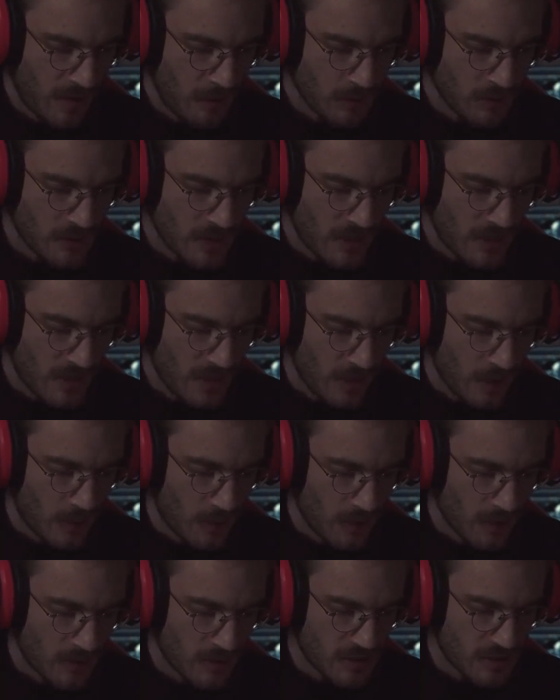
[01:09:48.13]
was eating
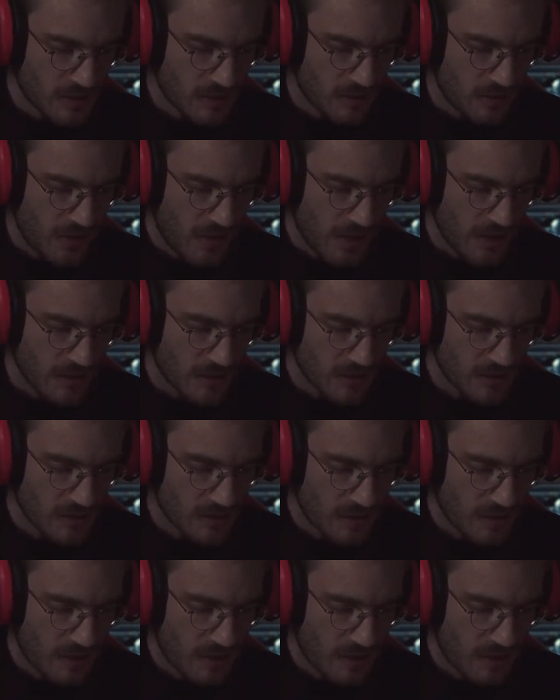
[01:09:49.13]
Gorister's face.